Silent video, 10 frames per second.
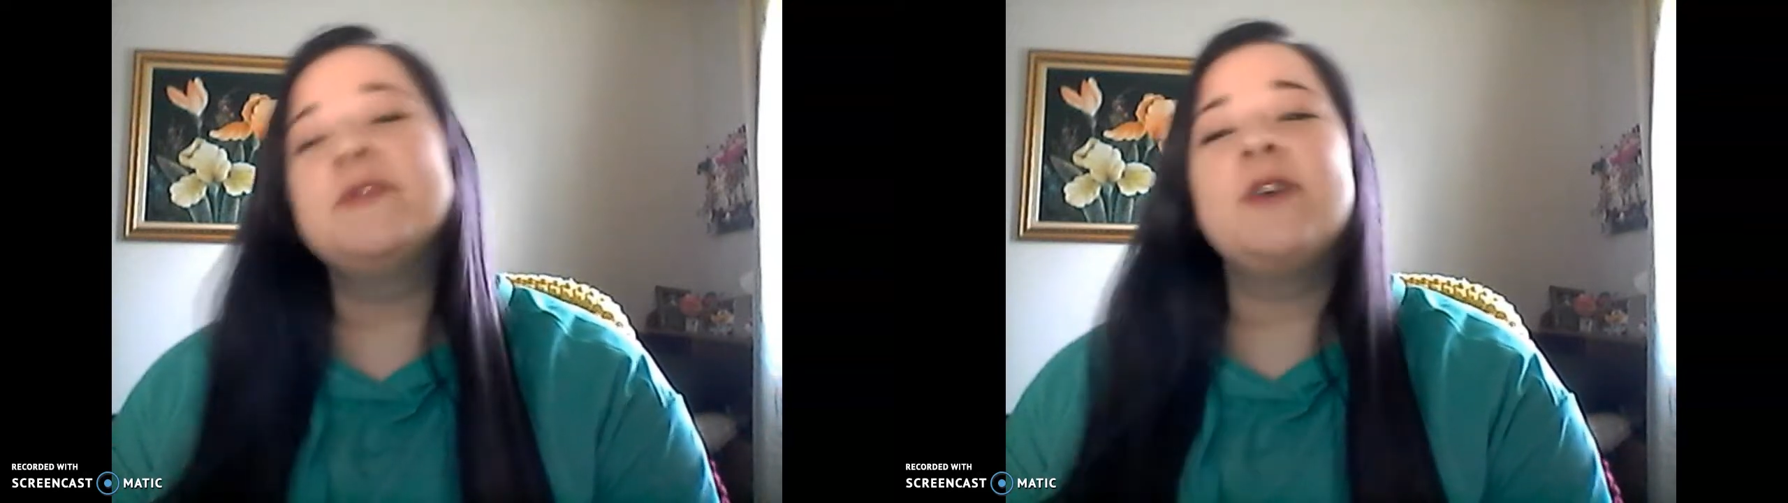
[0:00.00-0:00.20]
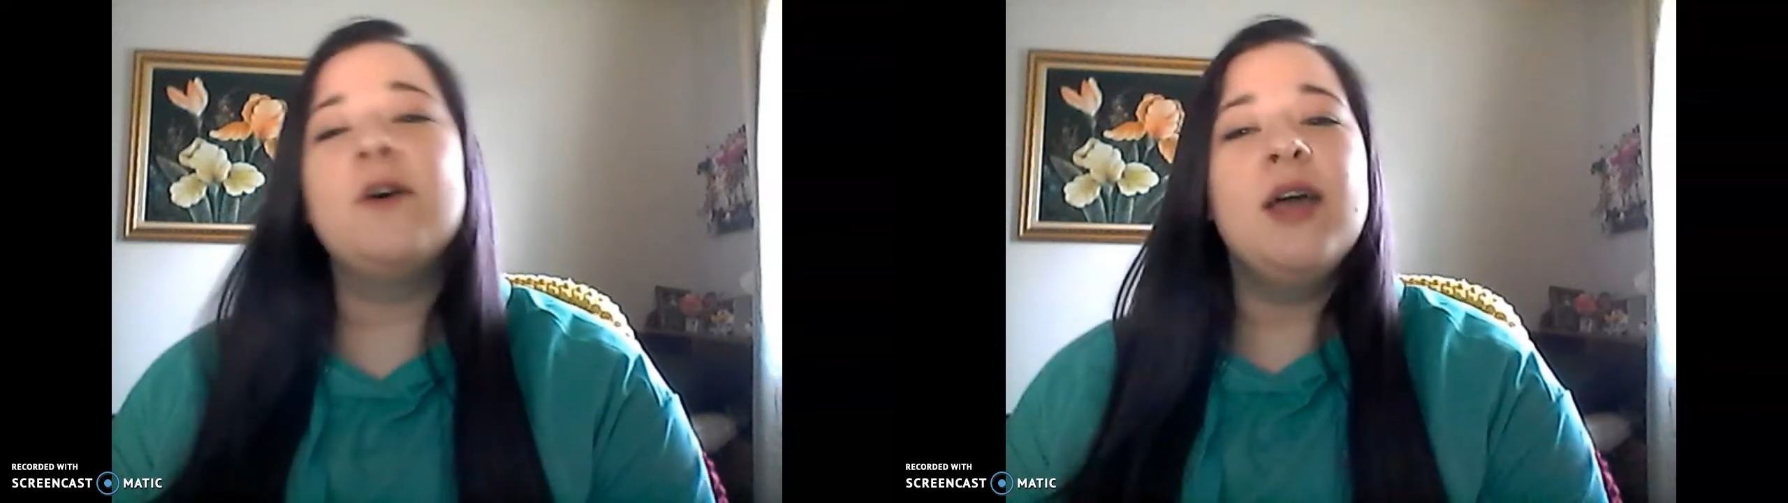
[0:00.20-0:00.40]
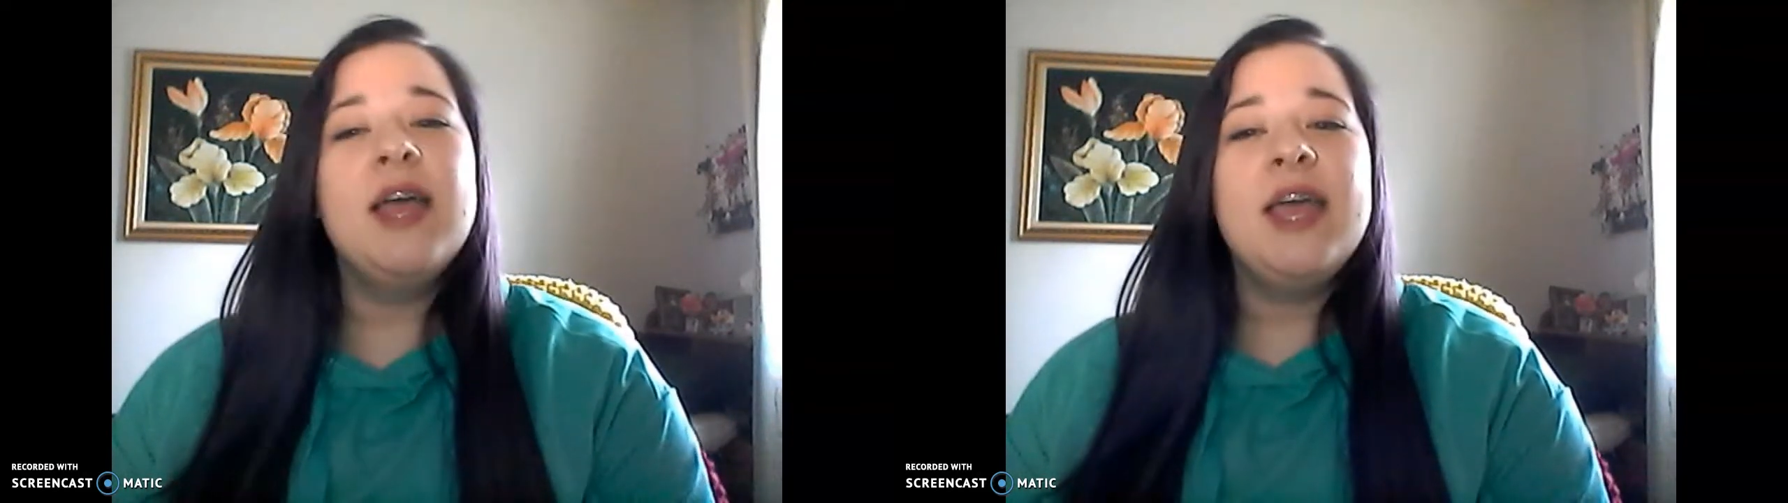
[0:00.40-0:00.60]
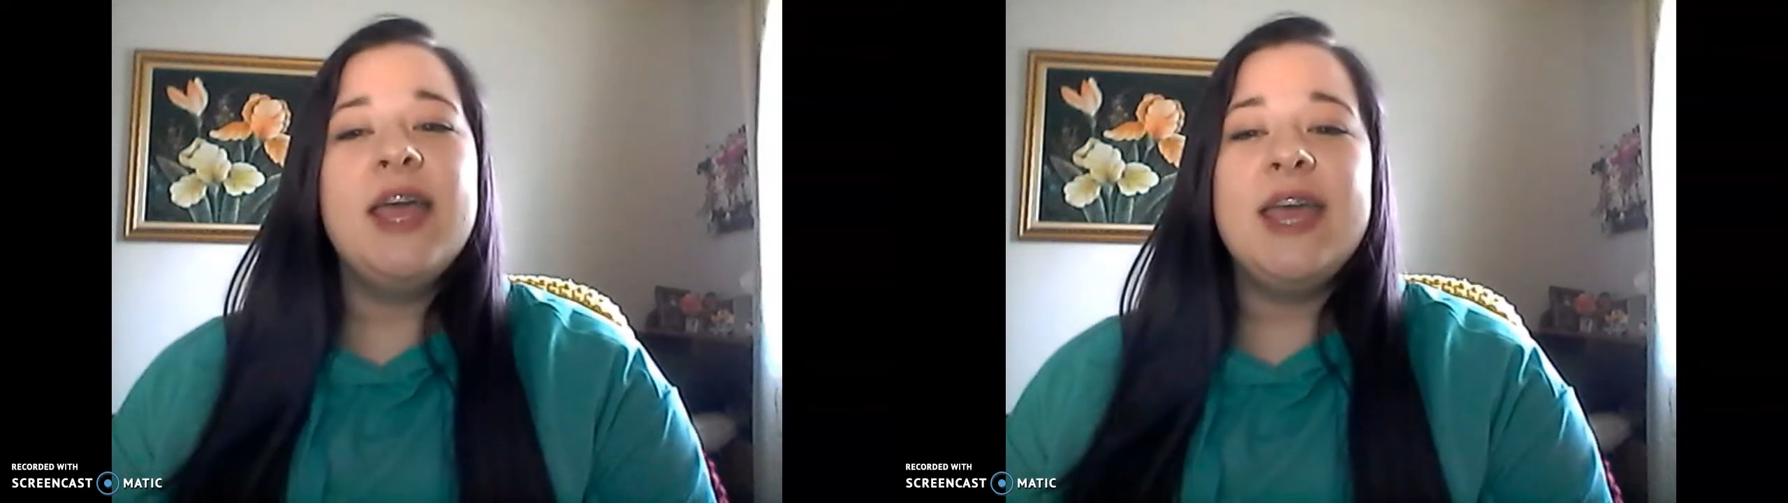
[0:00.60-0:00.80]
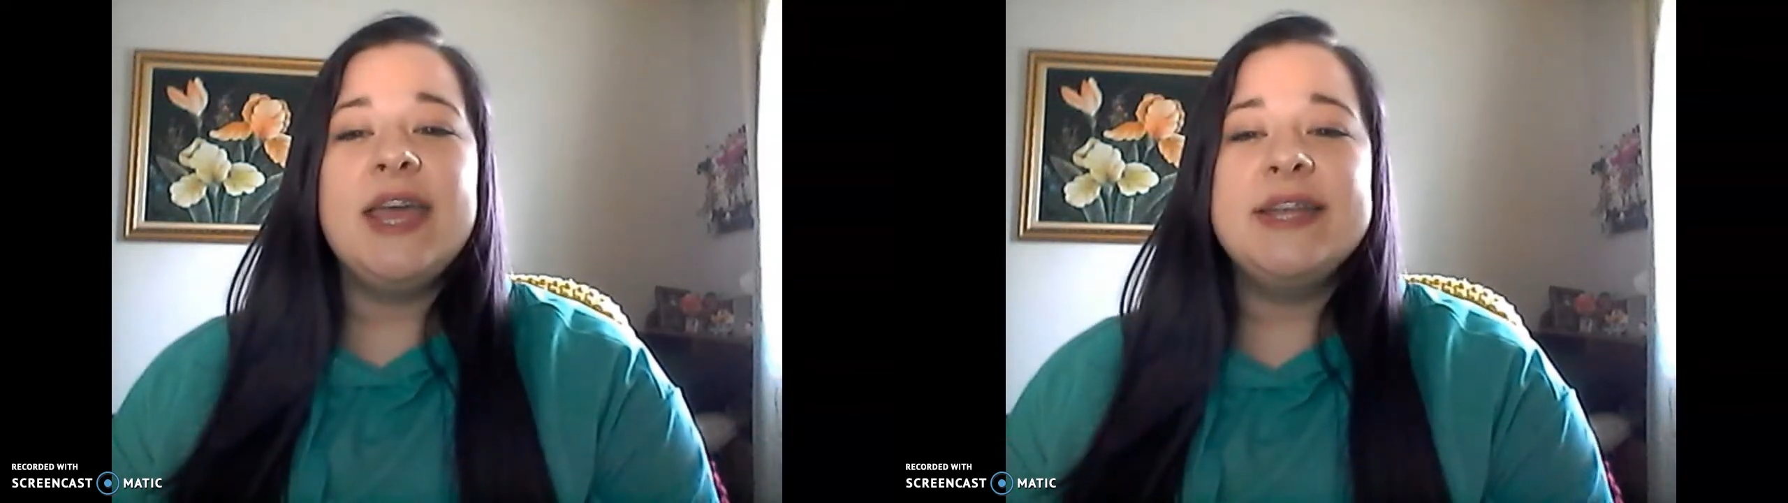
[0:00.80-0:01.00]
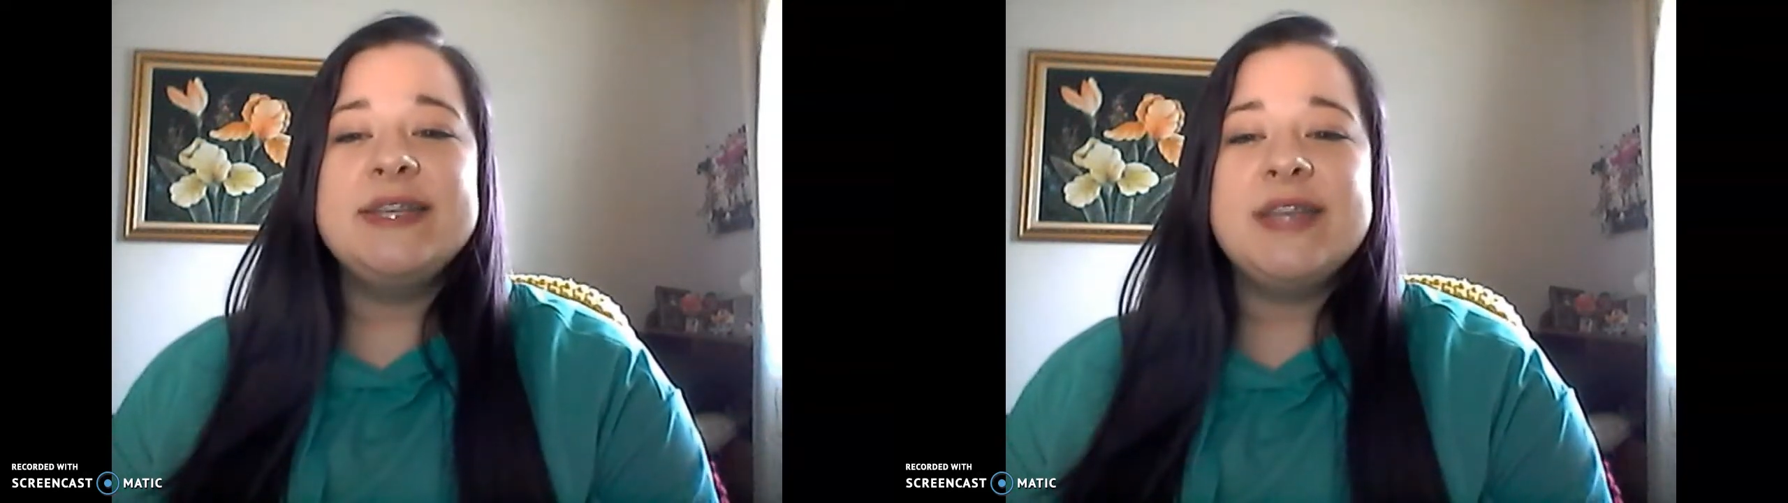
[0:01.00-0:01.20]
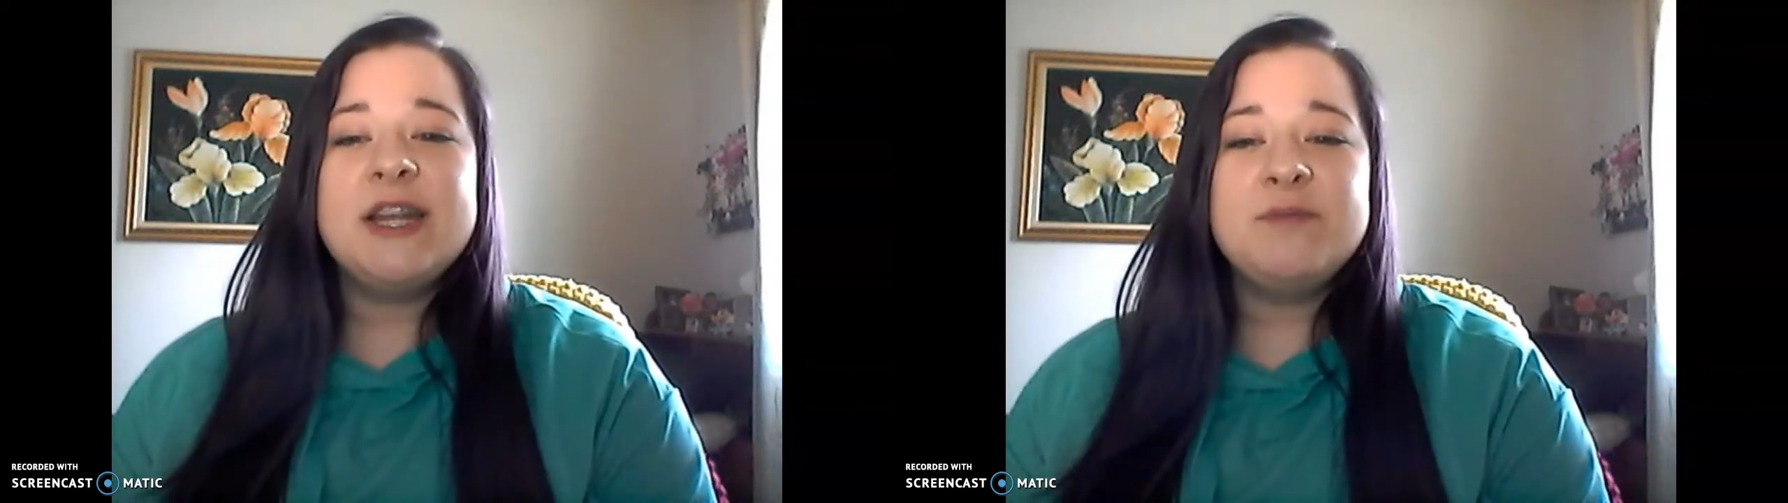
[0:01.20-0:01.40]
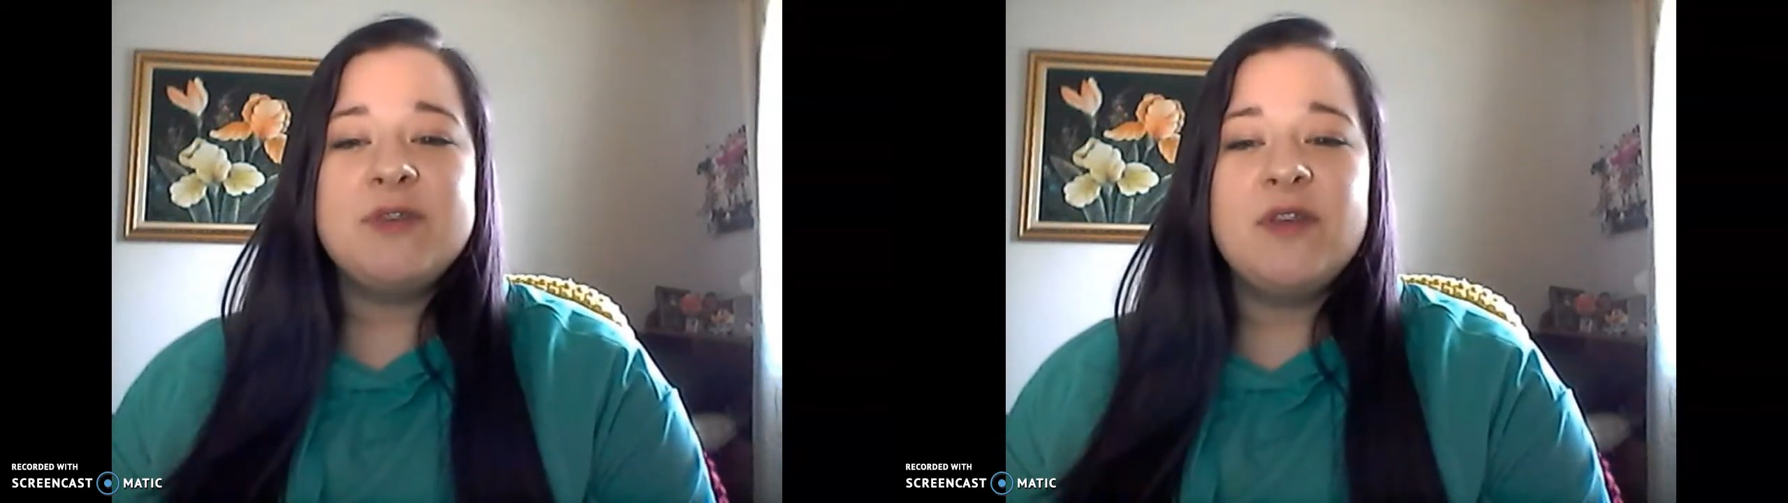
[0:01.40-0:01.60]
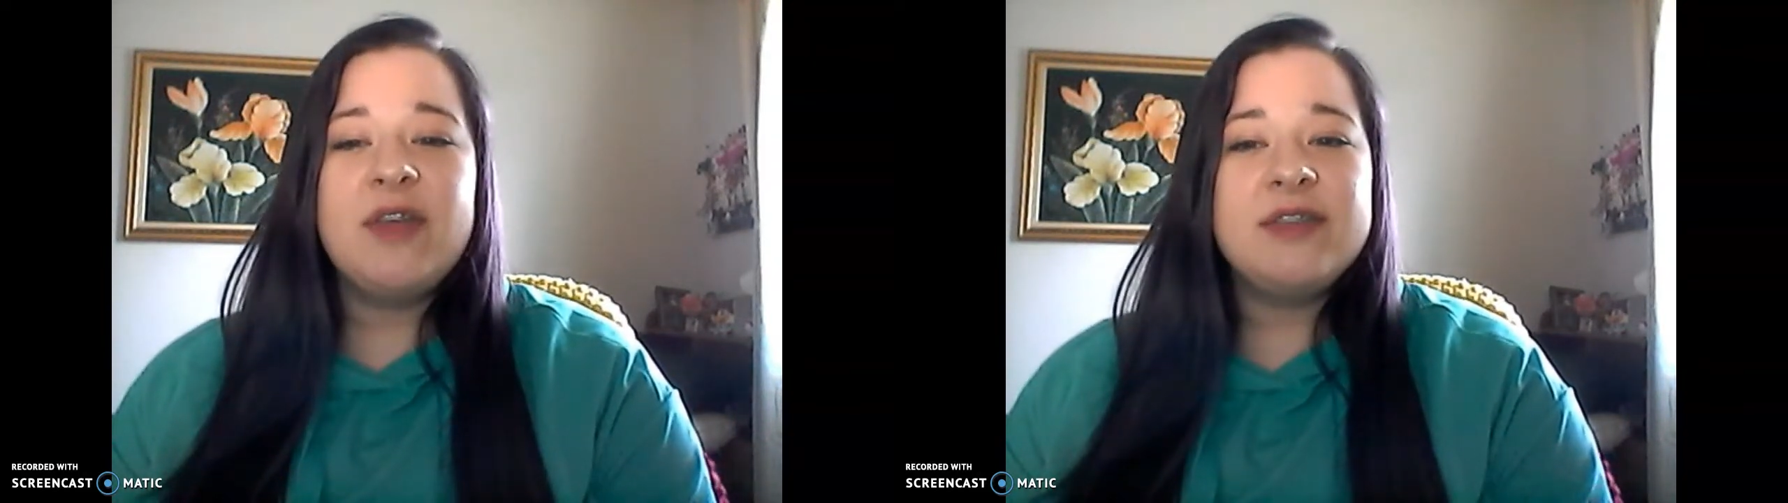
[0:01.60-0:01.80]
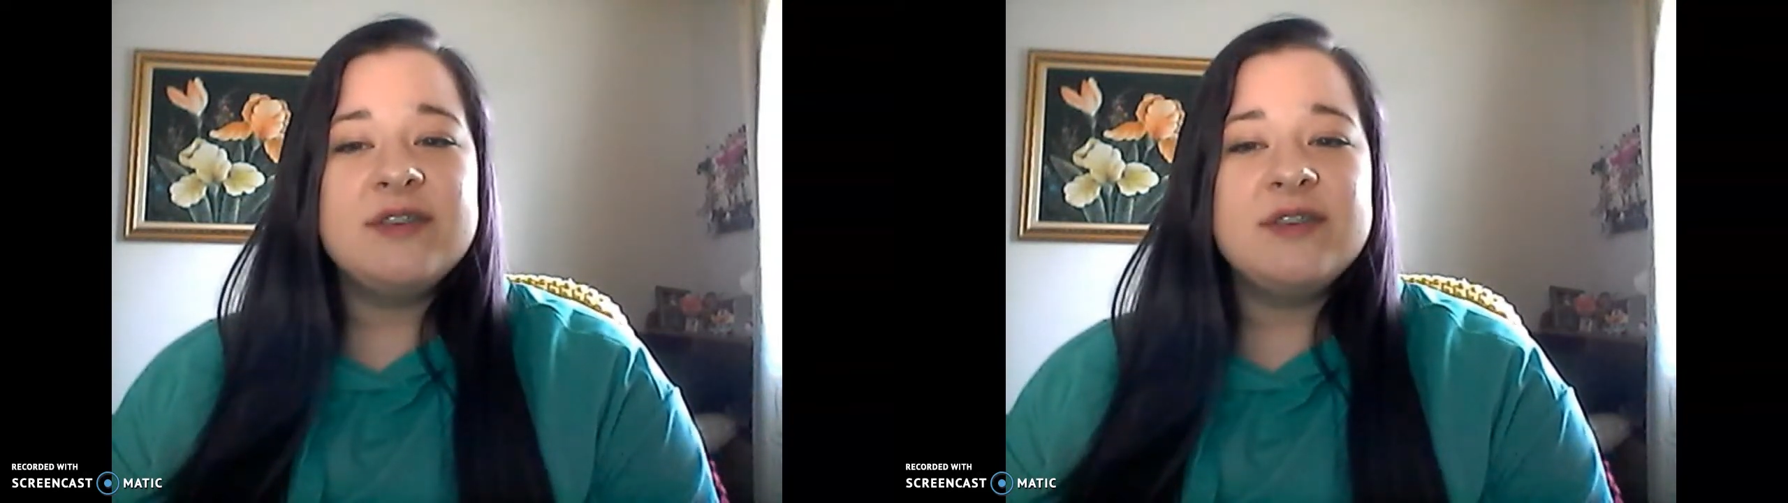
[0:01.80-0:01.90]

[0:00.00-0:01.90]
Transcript: So it's set up so that